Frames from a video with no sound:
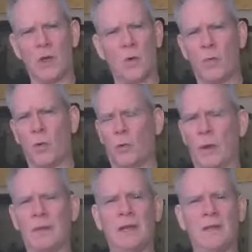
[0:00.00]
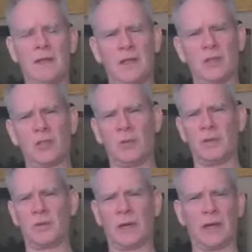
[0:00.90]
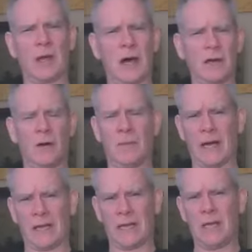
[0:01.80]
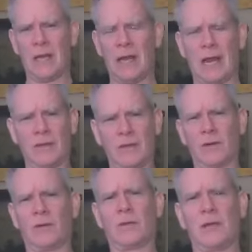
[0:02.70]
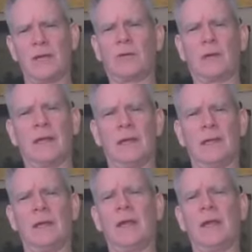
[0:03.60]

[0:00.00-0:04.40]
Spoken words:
will remedy the issue between God Almighty and the earth that he created.